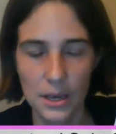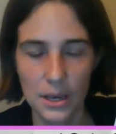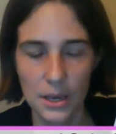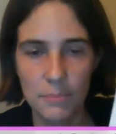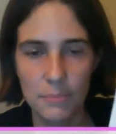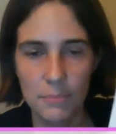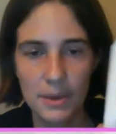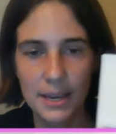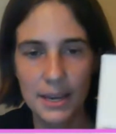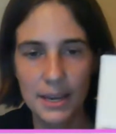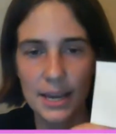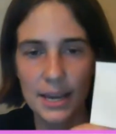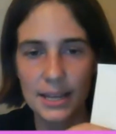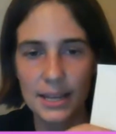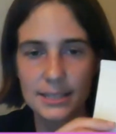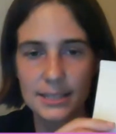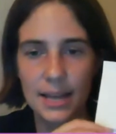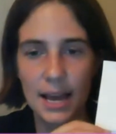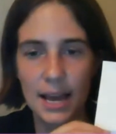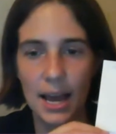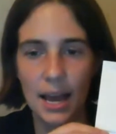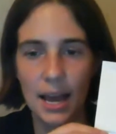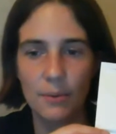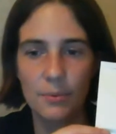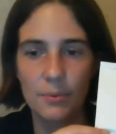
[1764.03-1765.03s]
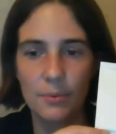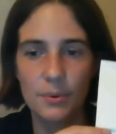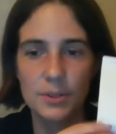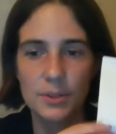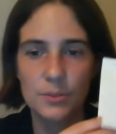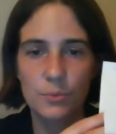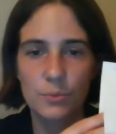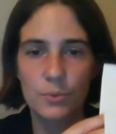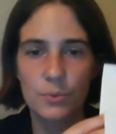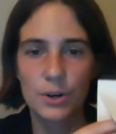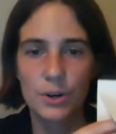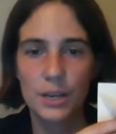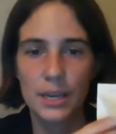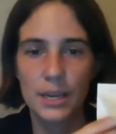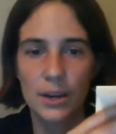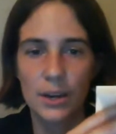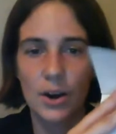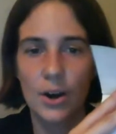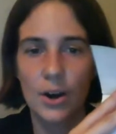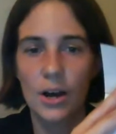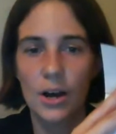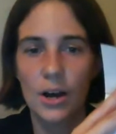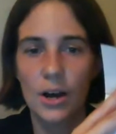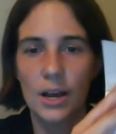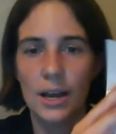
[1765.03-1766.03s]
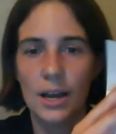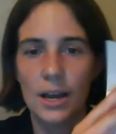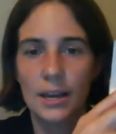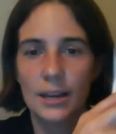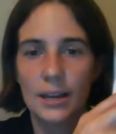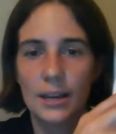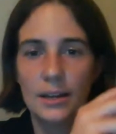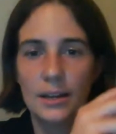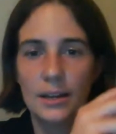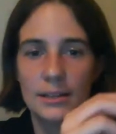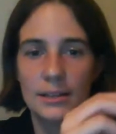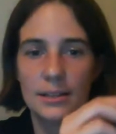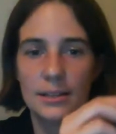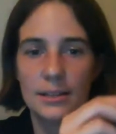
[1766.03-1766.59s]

because I was working on